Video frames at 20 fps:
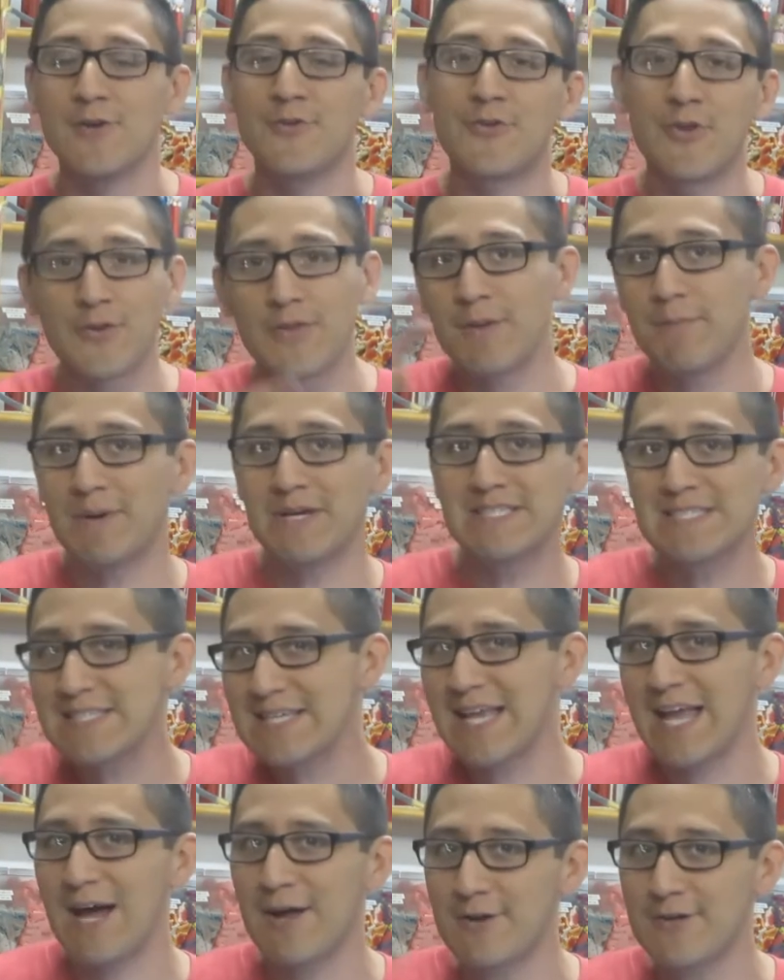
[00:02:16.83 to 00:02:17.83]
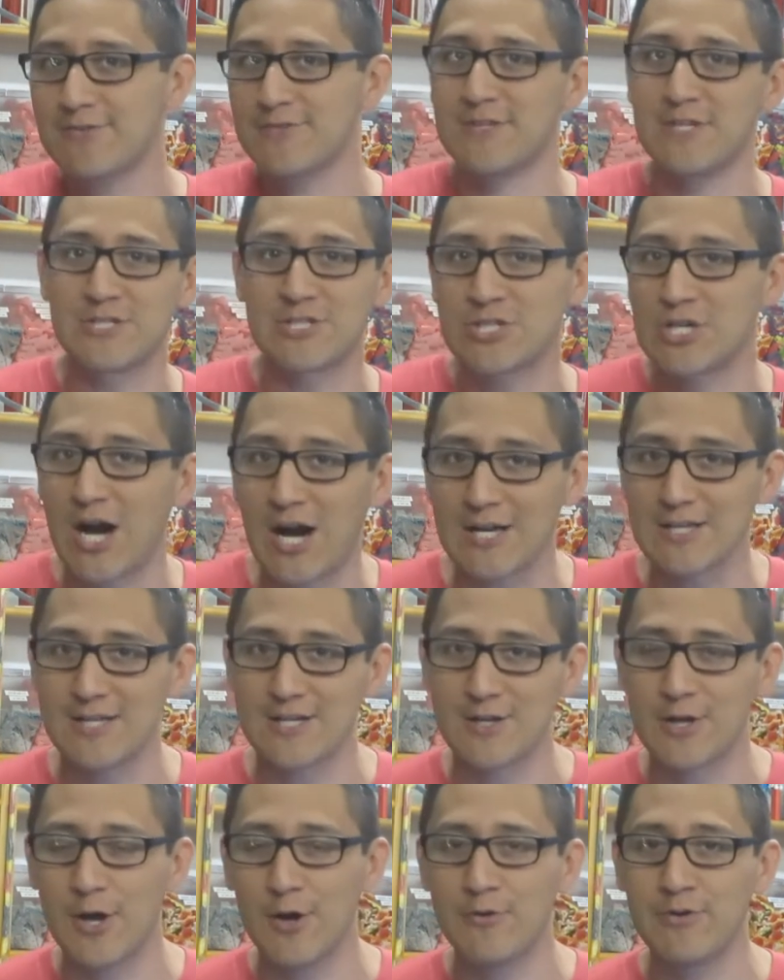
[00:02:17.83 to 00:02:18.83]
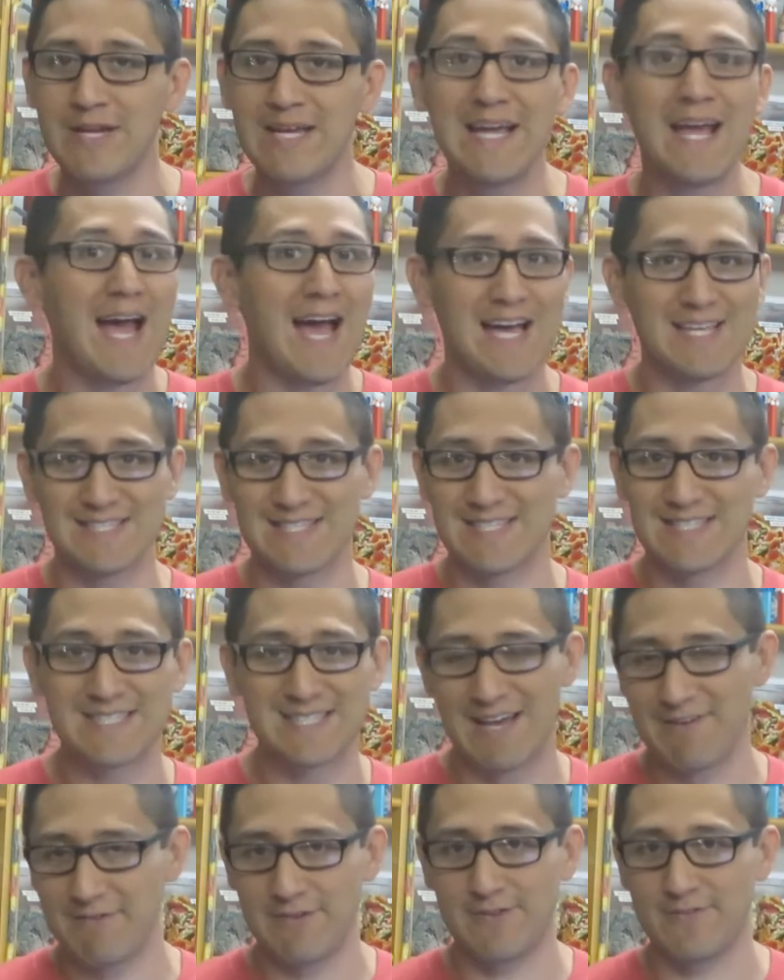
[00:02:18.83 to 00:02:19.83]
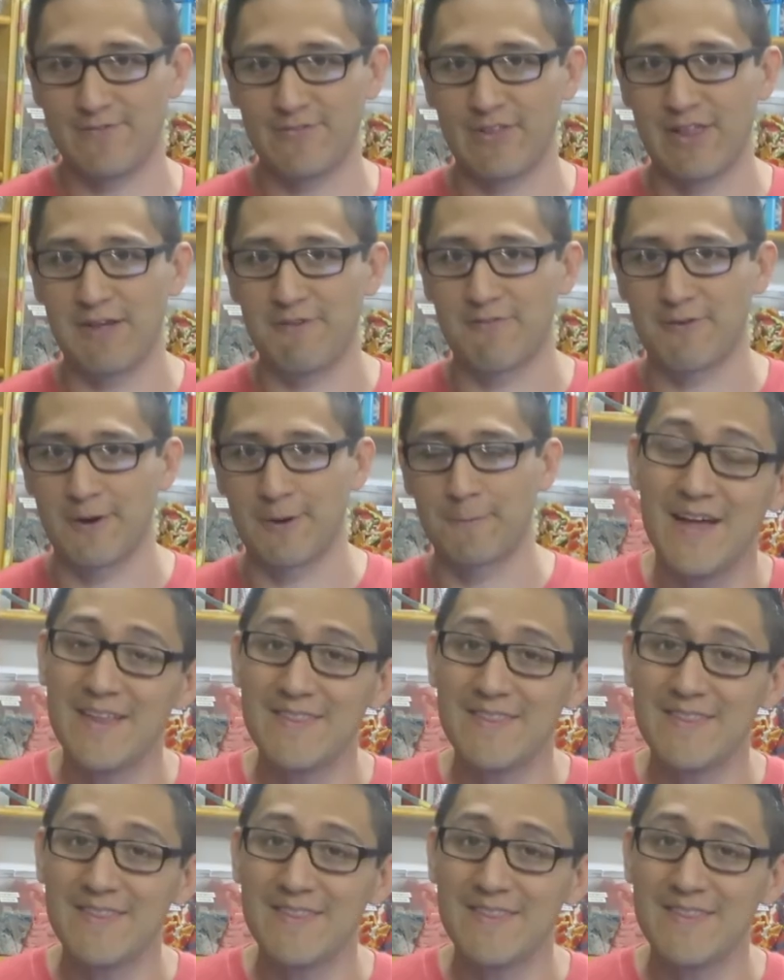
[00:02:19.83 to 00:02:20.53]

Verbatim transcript: So they must have counted the chocolate coating as a seventh flavor.